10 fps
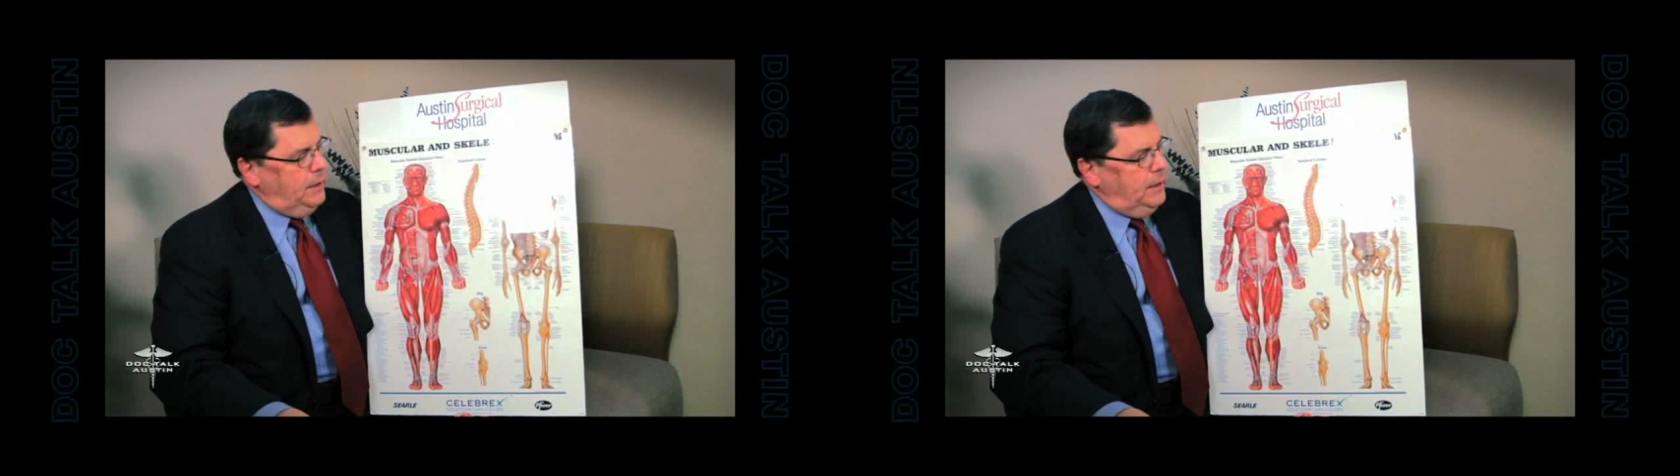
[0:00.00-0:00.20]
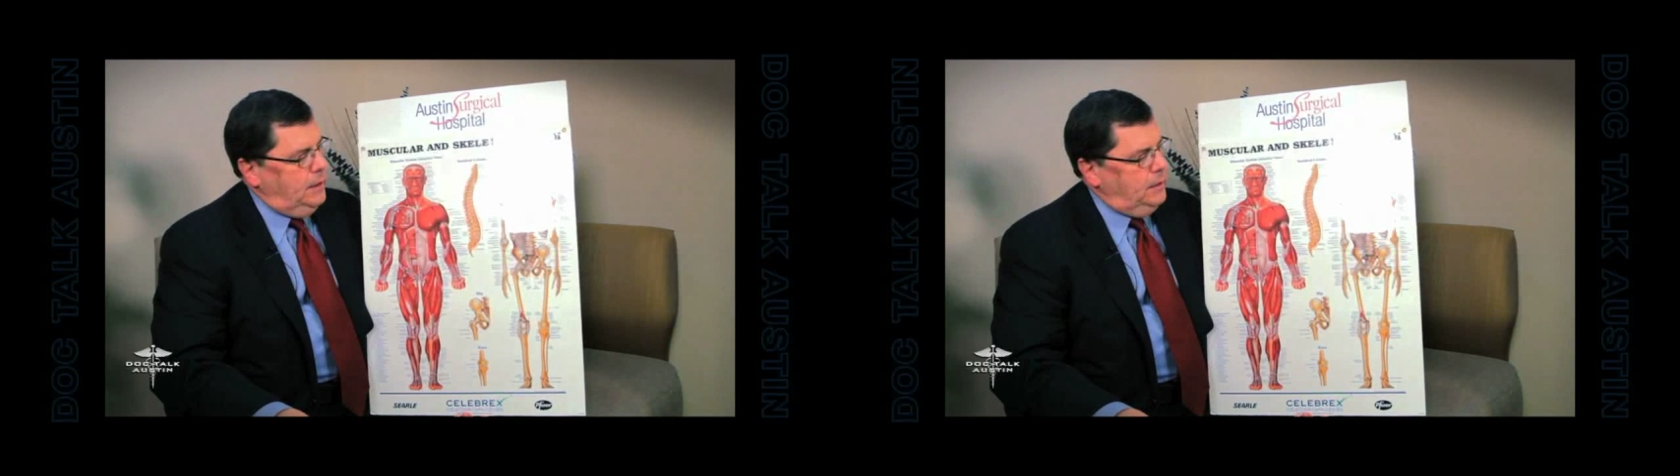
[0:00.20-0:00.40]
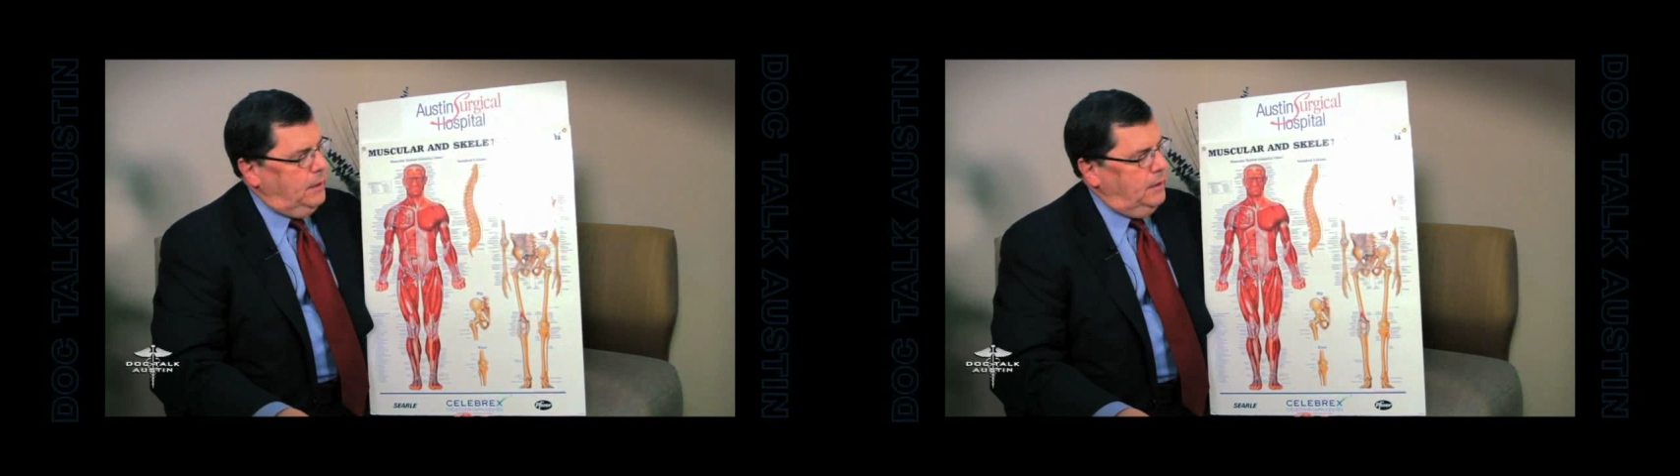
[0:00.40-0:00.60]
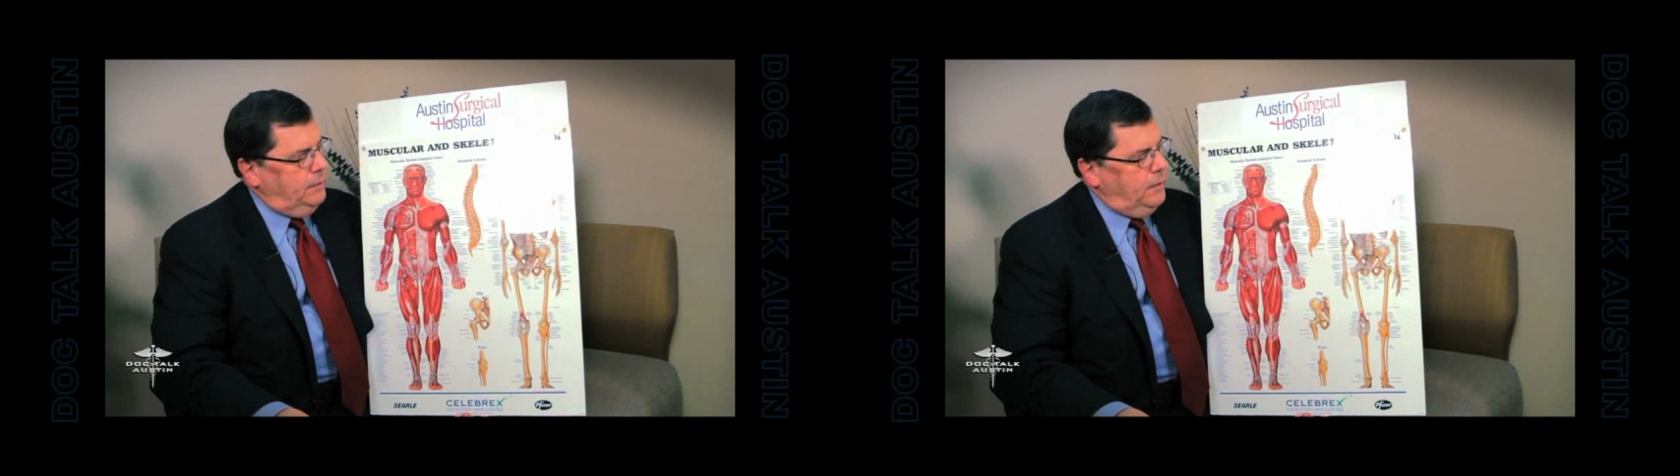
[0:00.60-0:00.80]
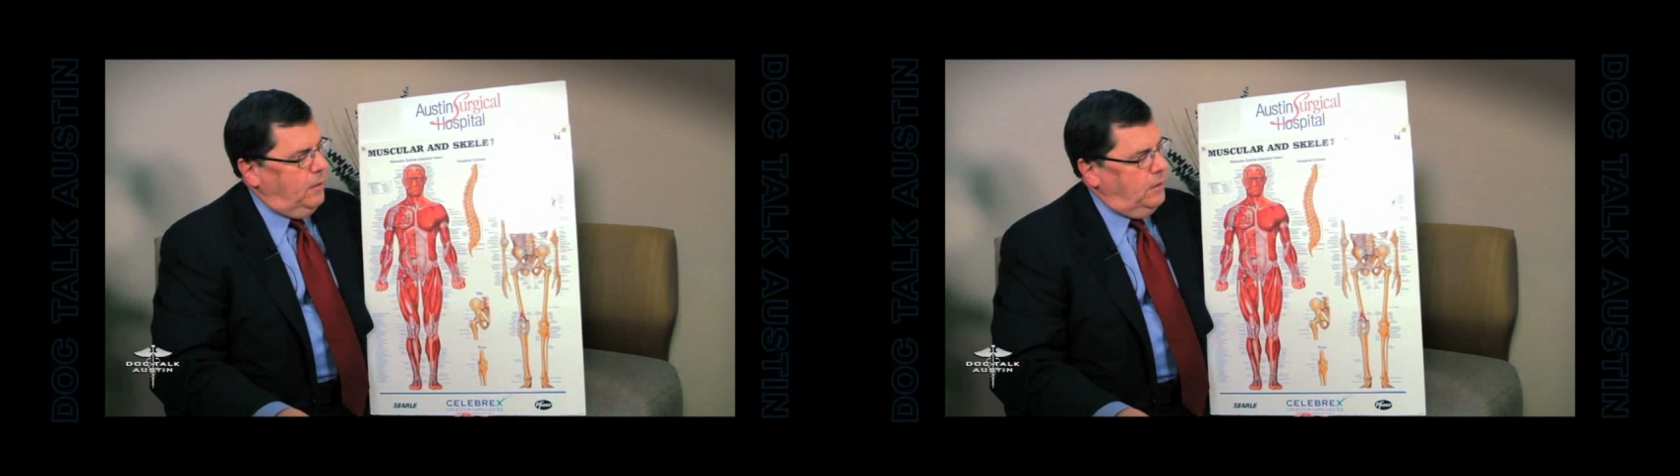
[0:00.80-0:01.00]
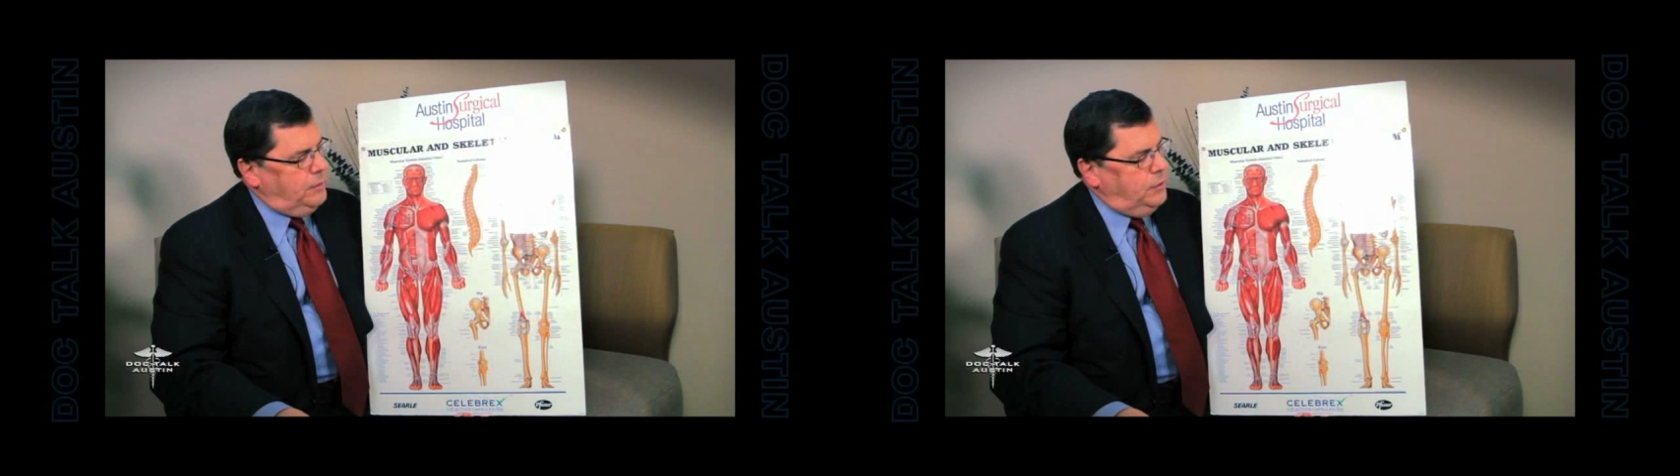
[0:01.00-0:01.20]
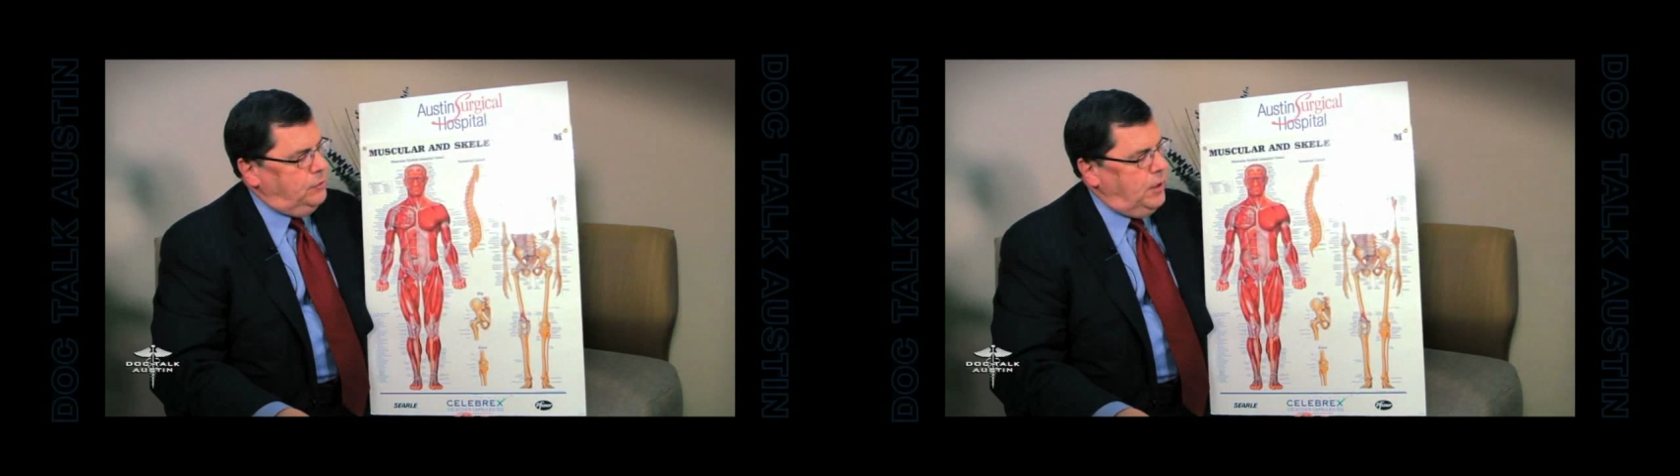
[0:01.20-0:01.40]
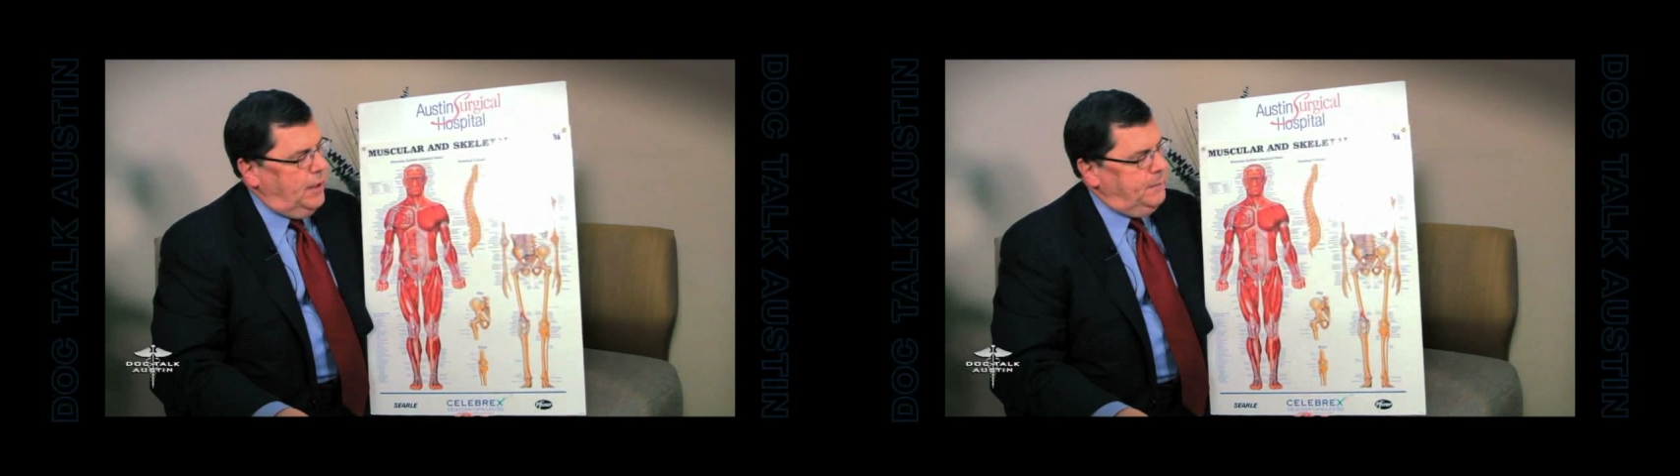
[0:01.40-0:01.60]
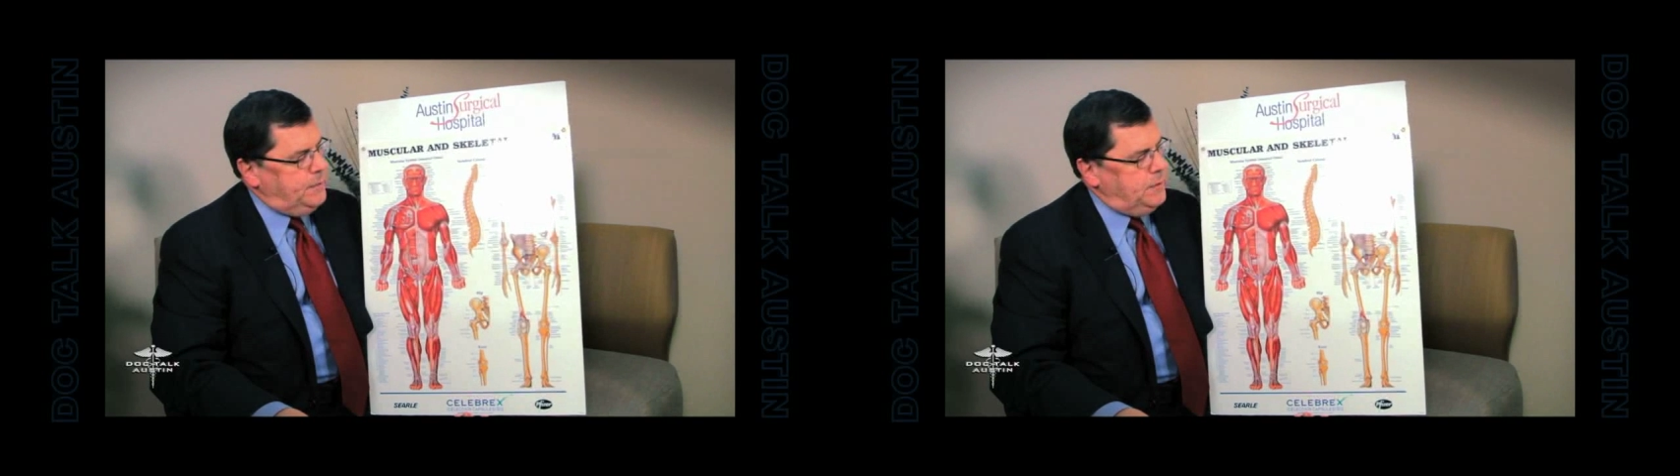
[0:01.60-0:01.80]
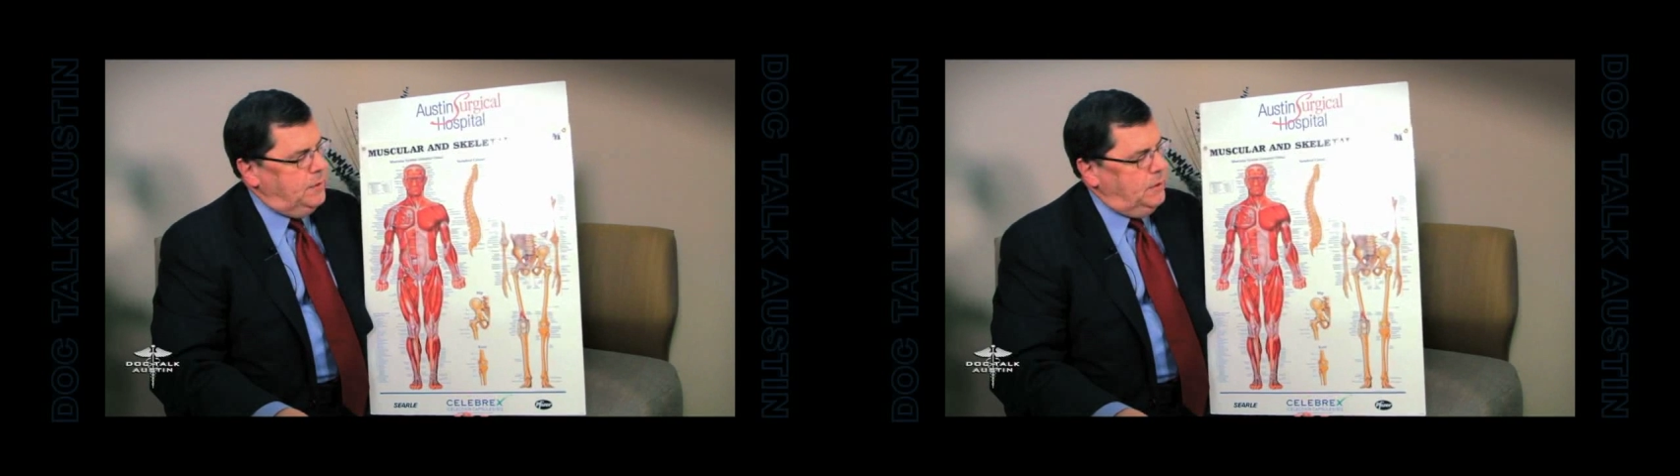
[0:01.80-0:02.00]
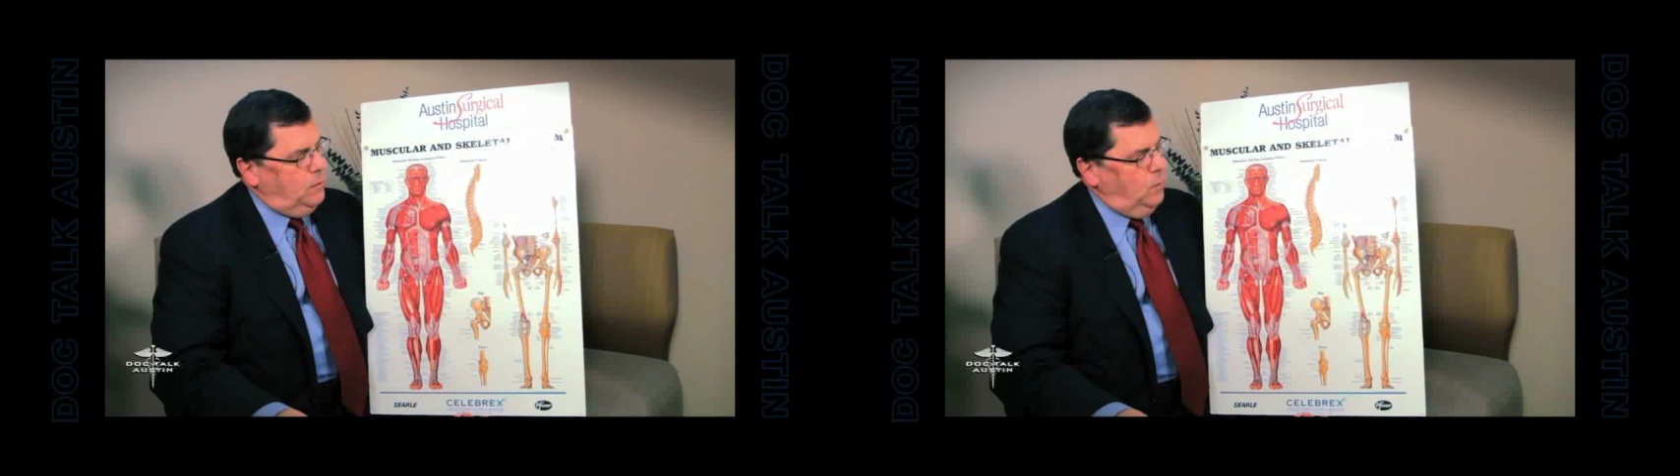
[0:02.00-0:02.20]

and there are two types.